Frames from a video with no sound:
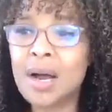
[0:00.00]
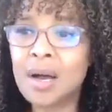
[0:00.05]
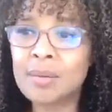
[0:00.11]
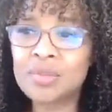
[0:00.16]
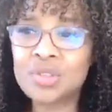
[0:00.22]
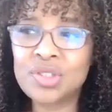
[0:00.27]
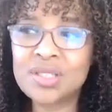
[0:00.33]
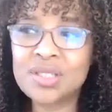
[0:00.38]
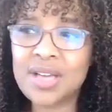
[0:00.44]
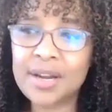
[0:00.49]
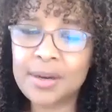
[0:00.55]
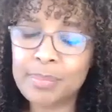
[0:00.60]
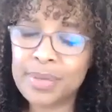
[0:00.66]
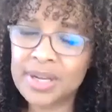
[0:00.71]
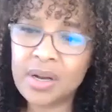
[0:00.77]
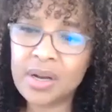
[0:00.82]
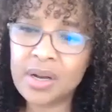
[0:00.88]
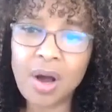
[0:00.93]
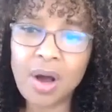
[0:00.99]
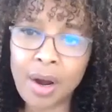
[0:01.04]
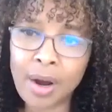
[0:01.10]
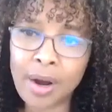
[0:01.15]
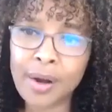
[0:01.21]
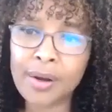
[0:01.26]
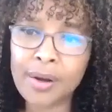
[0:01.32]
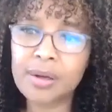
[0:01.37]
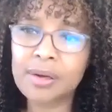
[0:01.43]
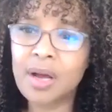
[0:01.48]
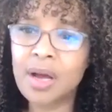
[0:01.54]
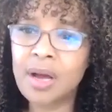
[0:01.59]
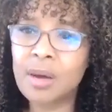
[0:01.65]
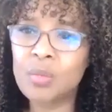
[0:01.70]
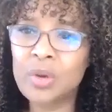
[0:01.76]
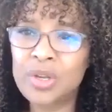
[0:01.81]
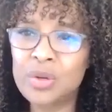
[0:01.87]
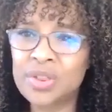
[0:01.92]
She's got a big heart.
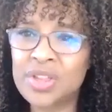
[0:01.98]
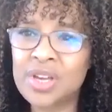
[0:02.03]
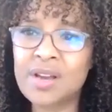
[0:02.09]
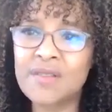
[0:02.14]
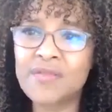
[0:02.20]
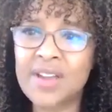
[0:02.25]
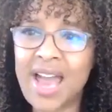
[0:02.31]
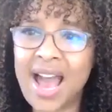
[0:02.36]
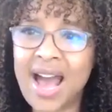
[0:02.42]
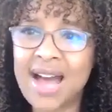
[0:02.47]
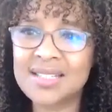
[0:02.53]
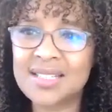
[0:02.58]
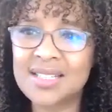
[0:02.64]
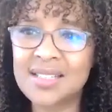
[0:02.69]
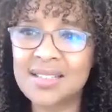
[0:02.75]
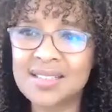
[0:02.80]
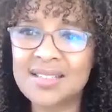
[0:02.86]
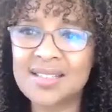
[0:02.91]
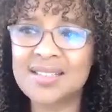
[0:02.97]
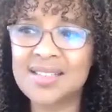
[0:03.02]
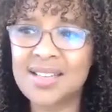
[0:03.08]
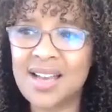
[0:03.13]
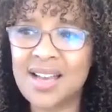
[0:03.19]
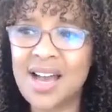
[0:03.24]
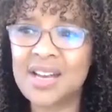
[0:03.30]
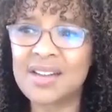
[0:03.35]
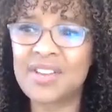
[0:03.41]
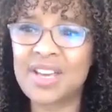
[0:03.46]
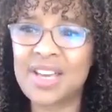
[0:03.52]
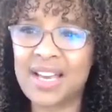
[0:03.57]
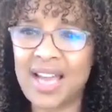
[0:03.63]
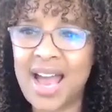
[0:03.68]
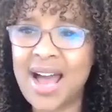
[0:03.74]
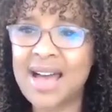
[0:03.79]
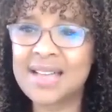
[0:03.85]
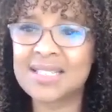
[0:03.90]
When you think of casting, this is the kind of
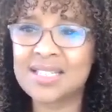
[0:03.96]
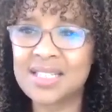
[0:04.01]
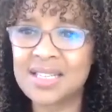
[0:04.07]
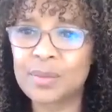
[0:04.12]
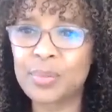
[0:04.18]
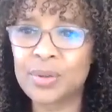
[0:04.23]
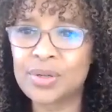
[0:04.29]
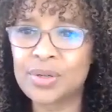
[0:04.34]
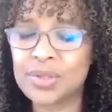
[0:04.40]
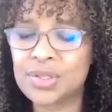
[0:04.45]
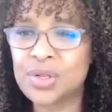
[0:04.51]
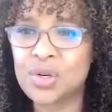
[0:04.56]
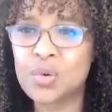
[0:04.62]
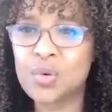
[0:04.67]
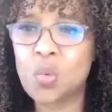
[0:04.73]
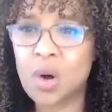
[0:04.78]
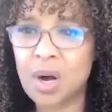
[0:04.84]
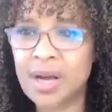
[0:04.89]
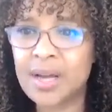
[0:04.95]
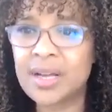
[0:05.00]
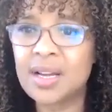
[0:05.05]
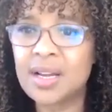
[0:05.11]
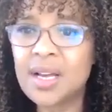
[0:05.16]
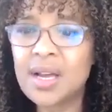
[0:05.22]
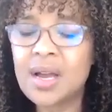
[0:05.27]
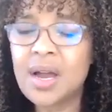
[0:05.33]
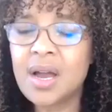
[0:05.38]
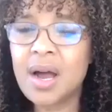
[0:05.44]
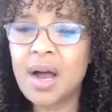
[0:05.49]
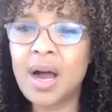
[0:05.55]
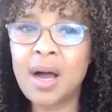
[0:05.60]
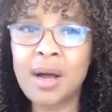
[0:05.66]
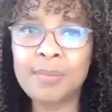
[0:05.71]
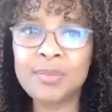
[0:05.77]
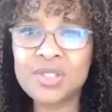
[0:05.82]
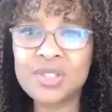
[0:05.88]
casting person you want.
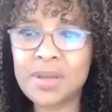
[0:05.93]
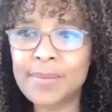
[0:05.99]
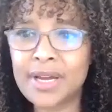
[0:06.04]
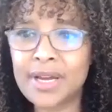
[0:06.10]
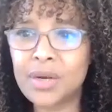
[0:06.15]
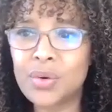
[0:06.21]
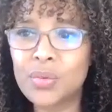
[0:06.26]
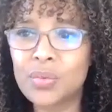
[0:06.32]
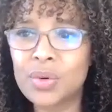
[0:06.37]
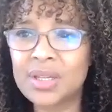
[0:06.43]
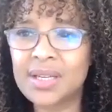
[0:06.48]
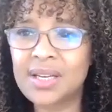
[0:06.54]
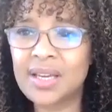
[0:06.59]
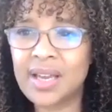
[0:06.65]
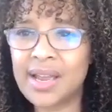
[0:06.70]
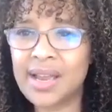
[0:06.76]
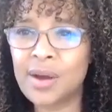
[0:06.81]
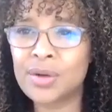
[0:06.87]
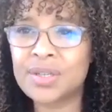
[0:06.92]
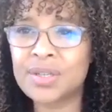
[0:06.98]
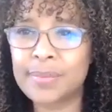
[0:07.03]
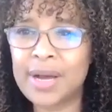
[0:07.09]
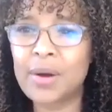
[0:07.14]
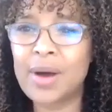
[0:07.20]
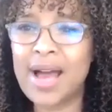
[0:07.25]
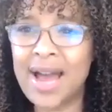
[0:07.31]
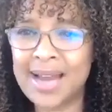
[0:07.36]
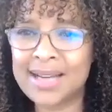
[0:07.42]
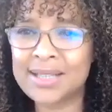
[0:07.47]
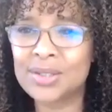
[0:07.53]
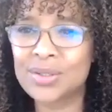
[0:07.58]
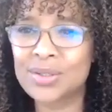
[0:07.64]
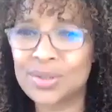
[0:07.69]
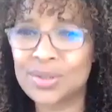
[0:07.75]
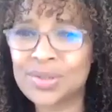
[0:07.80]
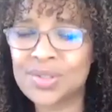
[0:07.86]
Somebody who really cares about
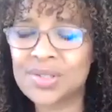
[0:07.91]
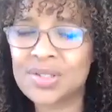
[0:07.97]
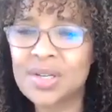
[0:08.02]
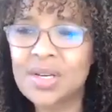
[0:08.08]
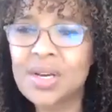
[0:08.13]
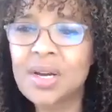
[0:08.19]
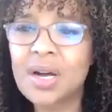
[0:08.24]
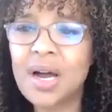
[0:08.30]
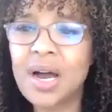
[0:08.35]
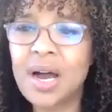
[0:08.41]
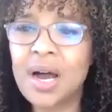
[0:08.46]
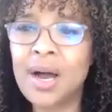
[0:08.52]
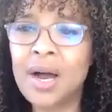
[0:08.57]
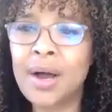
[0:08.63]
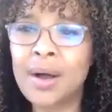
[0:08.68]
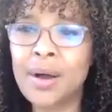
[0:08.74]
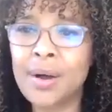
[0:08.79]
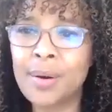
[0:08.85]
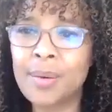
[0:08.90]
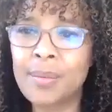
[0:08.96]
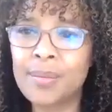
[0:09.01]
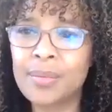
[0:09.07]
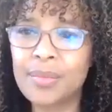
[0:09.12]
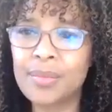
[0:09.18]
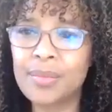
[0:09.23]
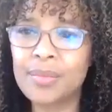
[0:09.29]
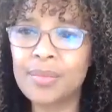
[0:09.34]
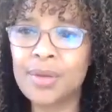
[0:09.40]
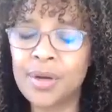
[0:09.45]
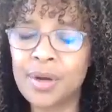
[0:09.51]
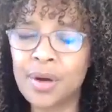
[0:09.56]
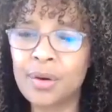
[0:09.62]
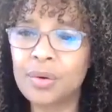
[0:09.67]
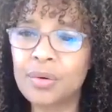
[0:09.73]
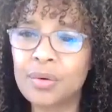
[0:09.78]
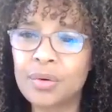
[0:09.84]
actors, you
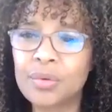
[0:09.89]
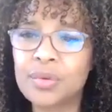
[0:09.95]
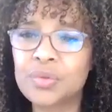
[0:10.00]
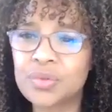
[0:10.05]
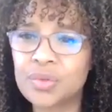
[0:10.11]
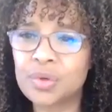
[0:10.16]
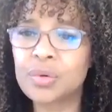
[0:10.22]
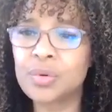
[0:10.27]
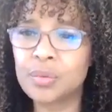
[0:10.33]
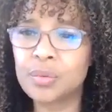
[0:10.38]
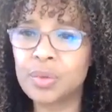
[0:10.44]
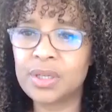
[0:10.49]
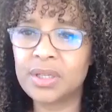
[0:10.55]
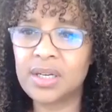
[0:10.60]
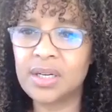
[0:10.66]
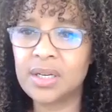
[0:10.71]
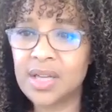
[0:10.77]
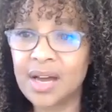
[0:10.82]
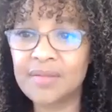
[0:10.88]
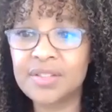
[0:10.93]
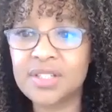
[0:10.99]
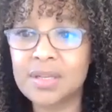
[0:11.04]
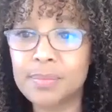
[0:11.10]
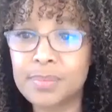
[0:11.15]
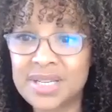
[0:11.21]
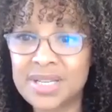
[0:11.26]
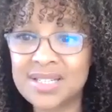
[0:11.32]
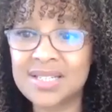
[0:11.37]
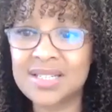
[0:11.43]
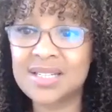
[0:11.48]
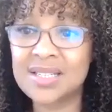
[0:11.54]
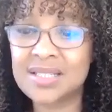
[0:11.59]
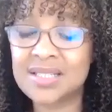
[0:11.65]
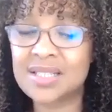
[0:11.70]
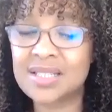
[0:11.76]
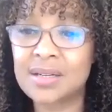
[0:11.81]
know, who really loves the
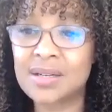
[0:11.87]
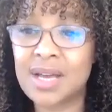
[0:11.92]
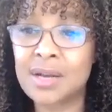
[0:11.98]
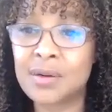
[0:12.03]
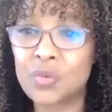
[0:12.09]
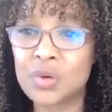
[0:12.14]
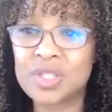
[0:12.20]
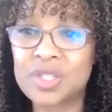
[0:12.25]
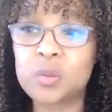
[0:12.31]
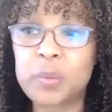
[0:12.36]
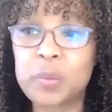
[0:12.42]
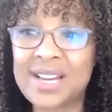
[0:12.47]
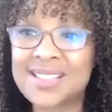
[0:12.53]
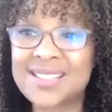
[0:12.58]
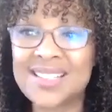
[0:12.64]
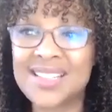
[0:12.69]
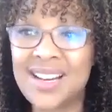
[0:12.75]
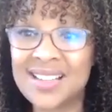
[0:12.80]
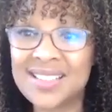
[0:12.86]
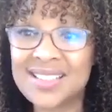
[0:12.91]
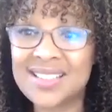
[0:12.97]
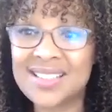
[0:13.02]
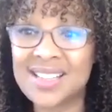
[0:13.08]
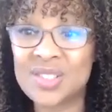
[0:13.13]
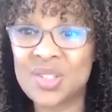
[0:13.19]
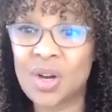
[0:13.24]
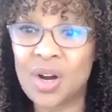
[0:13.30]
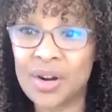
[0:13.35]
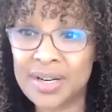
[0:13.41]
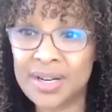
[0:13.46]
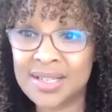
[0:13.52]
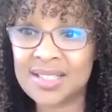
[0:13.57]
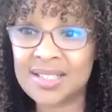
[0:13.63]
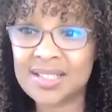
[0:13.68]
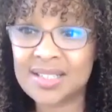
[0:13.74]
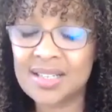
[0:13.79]
business and respects us as
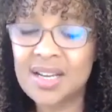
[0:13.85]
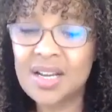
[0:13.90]
artists.